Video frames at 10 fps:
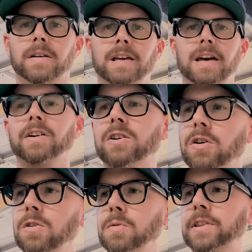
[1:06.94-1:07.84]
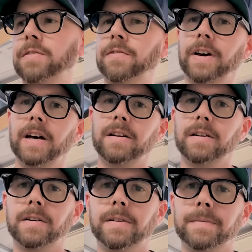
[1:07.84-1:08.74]
yeah, the goal with the Fit
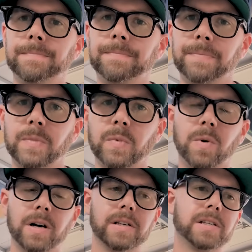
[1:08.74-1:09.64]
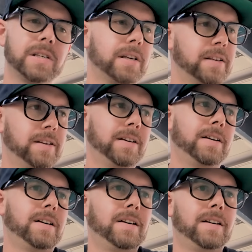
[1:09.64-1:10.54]
was
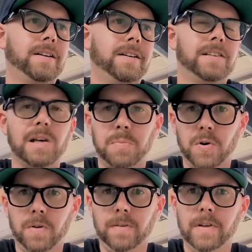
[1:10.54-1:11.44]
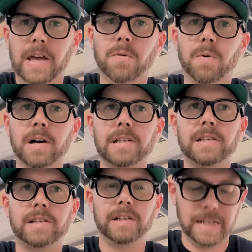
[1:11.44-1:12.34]
simple. It
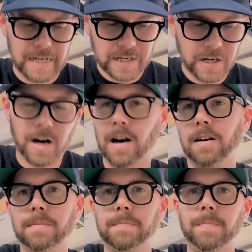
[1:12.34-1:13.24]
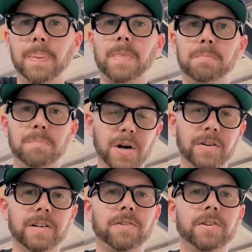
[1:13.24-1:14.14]
was get a car,
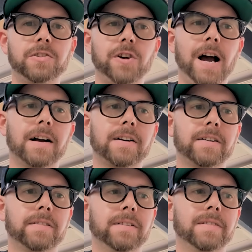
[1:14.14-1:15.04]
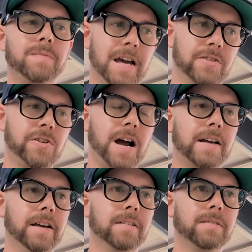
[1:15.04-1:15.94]
build it for the track, and
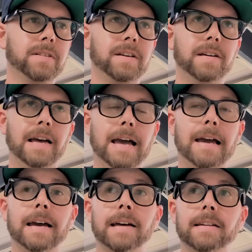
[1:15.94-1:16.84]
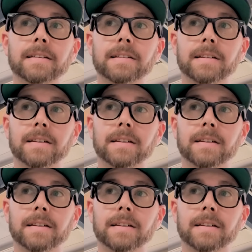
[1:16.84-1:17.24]
track it. And